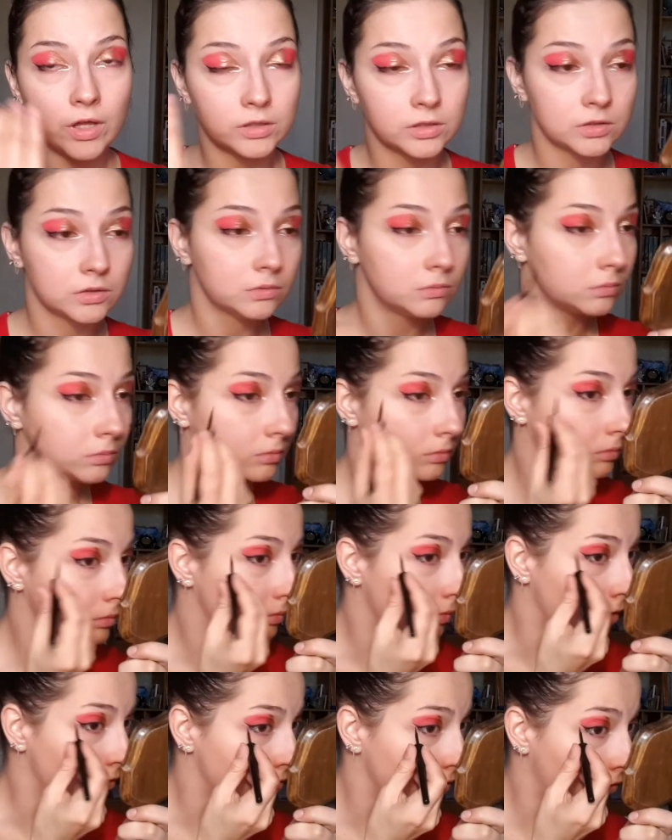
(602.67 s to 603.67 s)
red
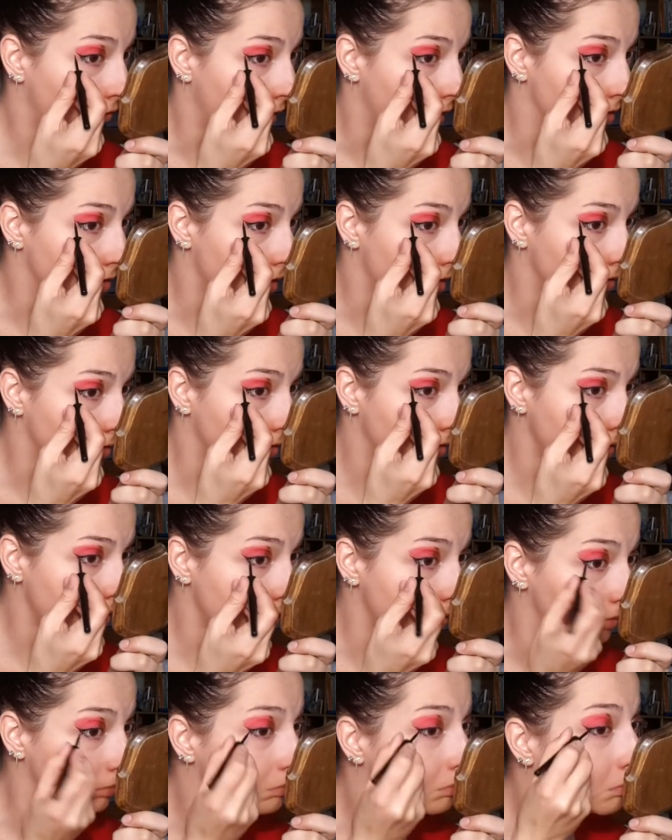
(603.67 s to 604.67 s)
of the red yeah
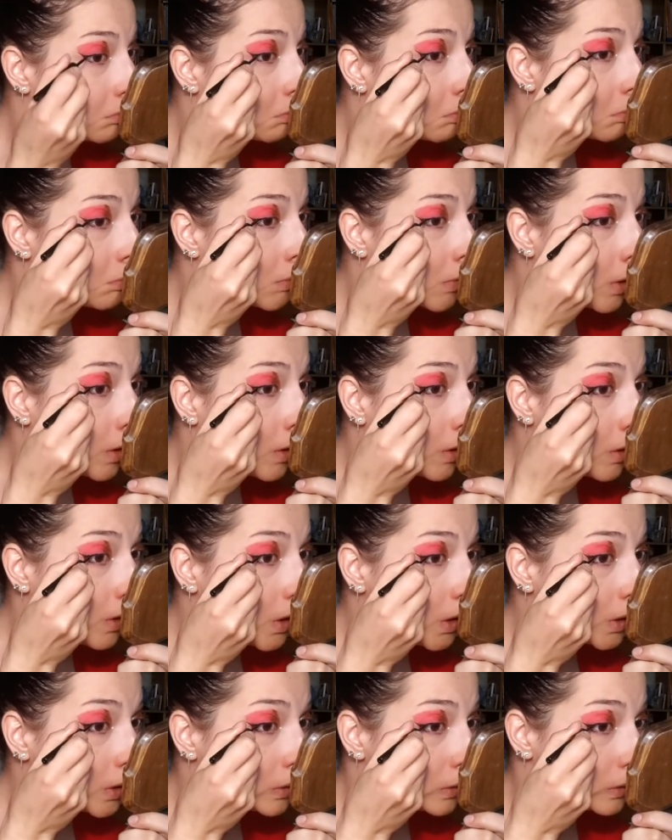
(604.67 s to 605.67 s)
yeah
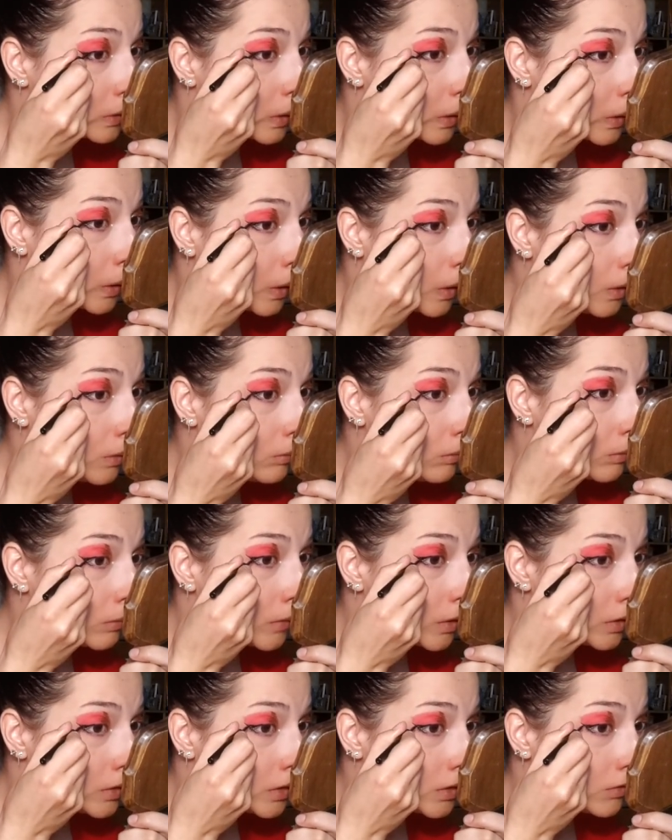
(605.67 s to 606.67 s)
you can say that
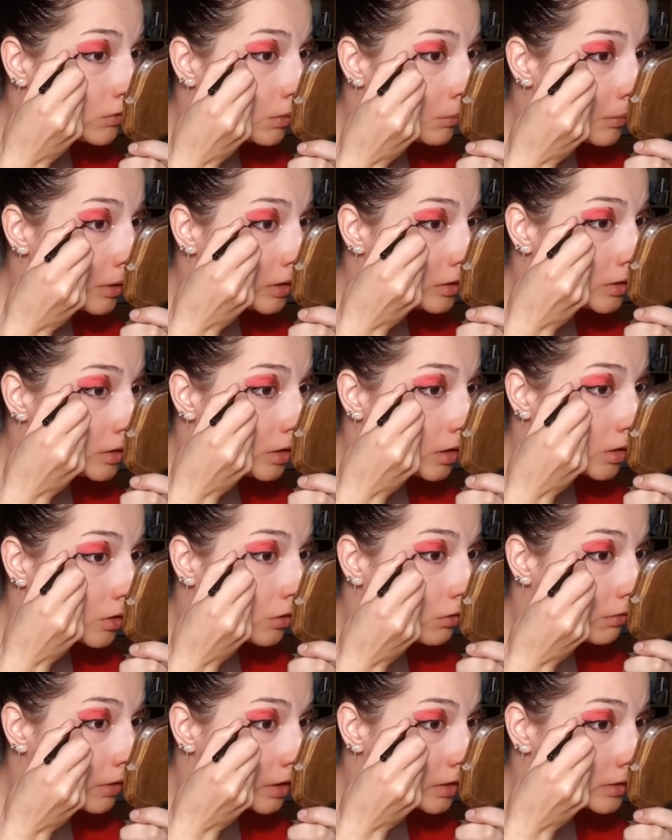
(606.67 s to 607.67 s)
that's a grammatically
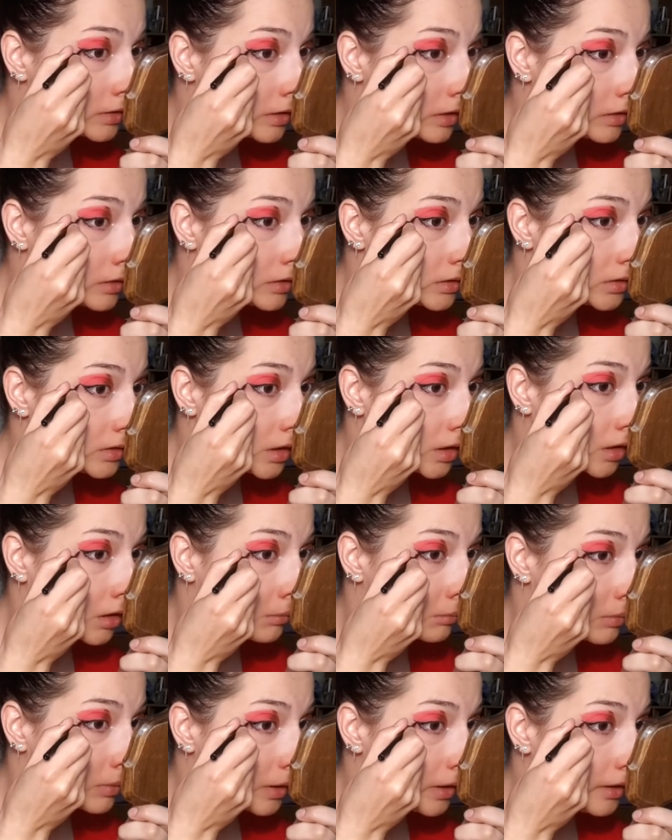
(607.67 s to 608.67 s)
correct sentence that
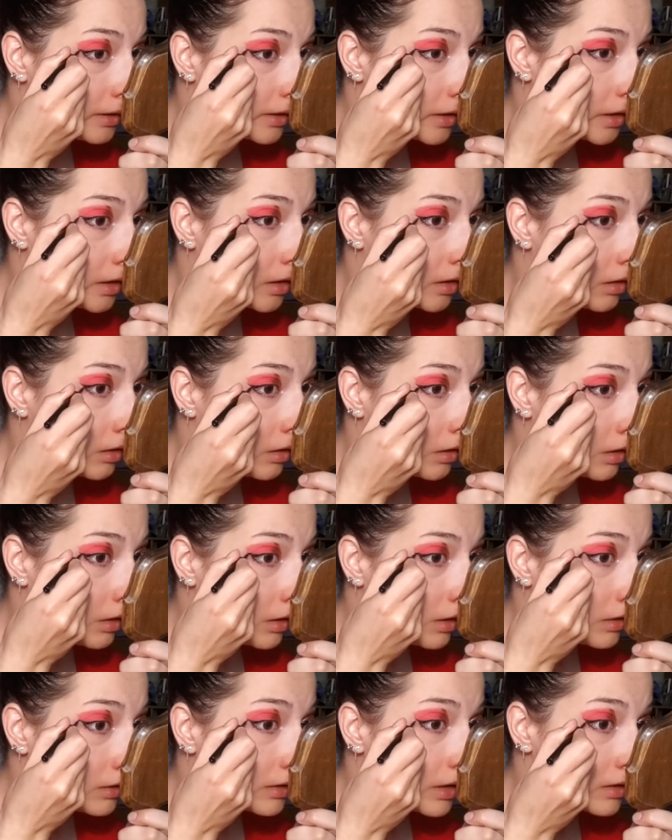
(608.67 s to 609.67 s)
completely
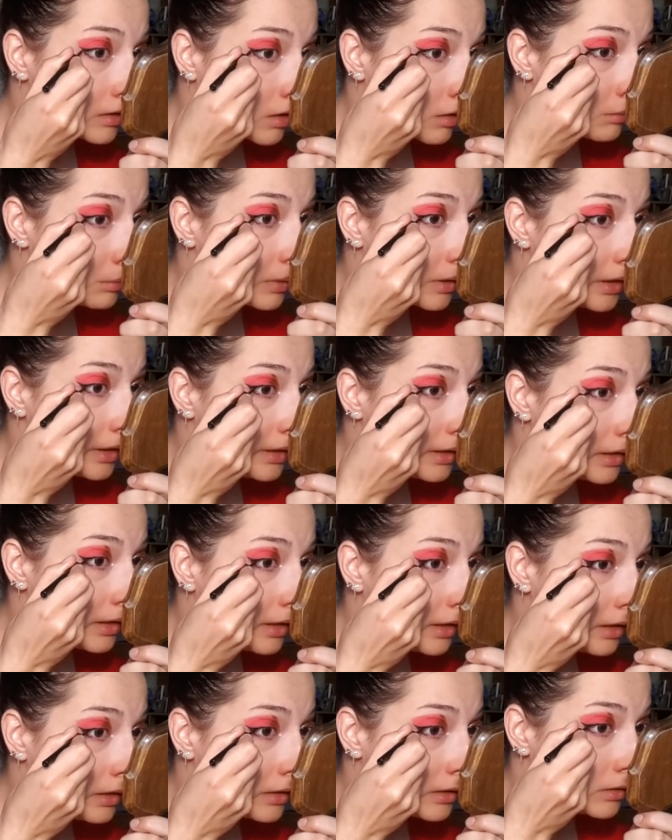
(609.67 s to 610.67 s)
that
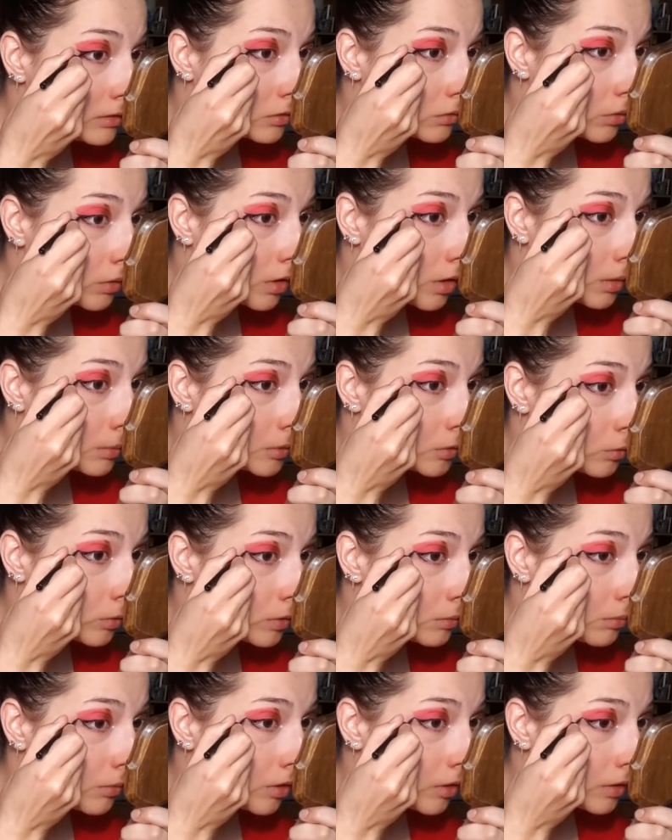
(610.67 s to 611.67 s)
completely describes
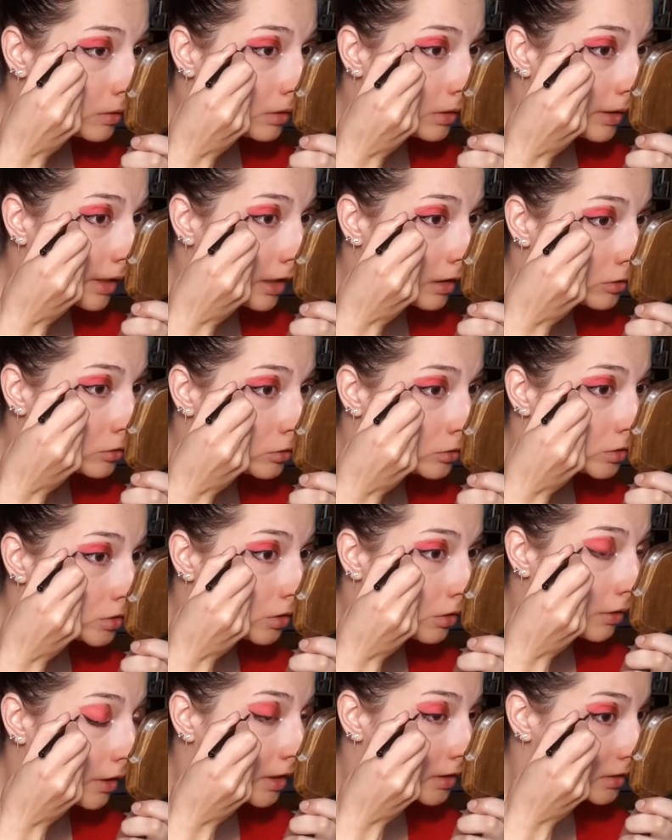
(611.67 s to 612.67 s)
what my
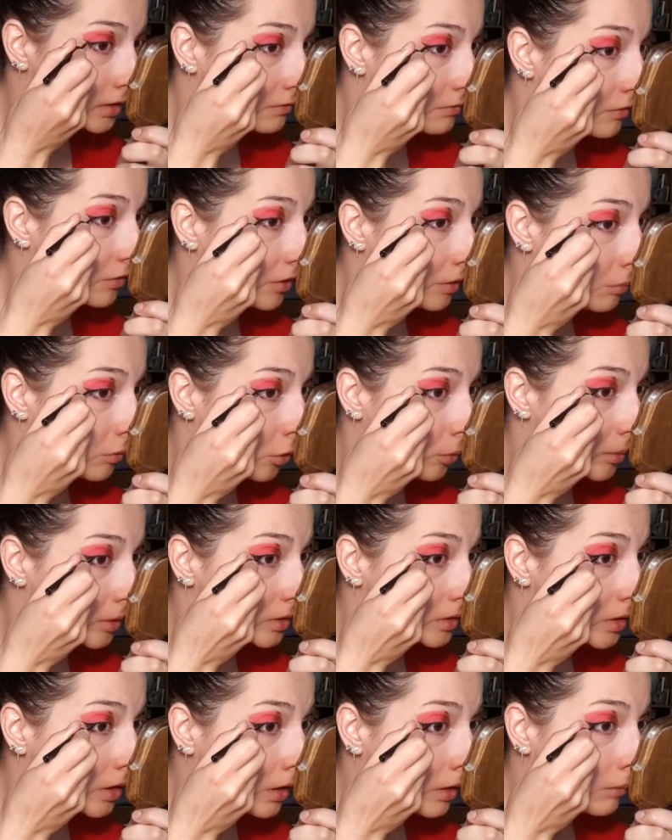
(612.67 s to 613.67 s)
actions are at the very moment
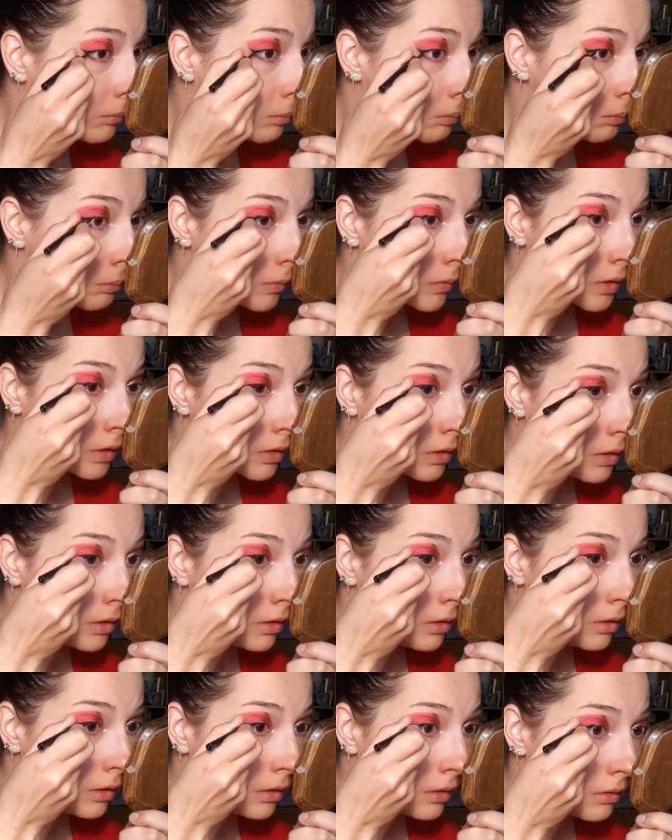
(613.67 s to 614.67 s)

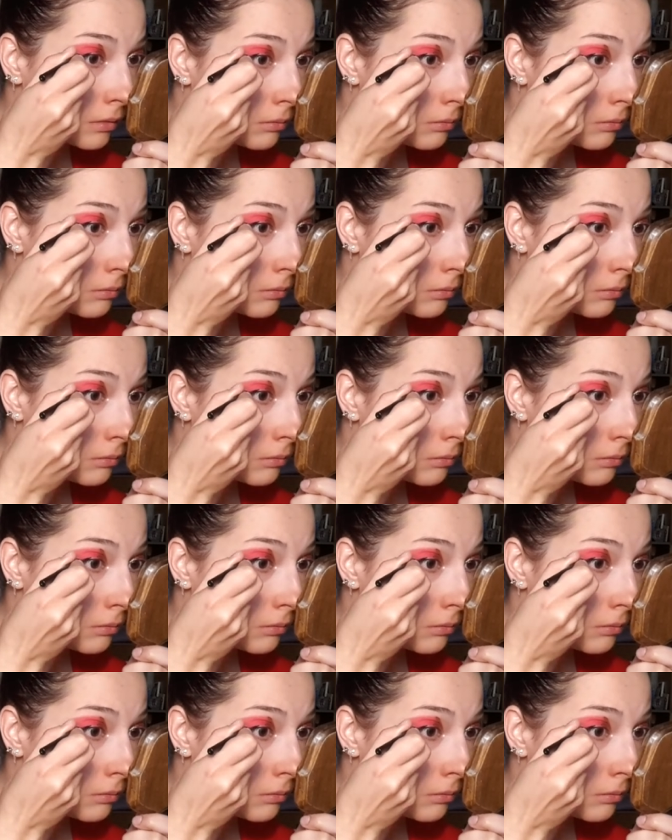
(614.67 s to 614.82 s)
huh.